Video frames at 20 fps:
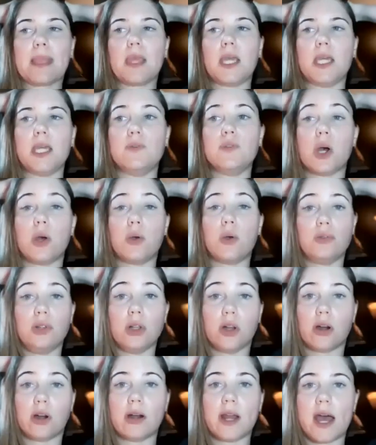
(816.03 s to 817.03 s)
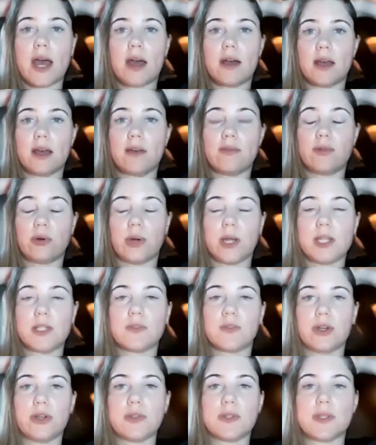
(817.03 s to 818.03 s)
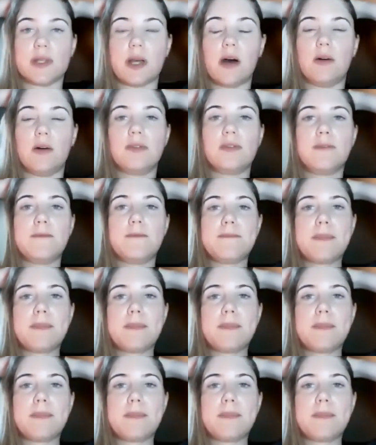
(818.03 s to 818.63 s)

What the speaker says: you don't learn how to have grace for yourself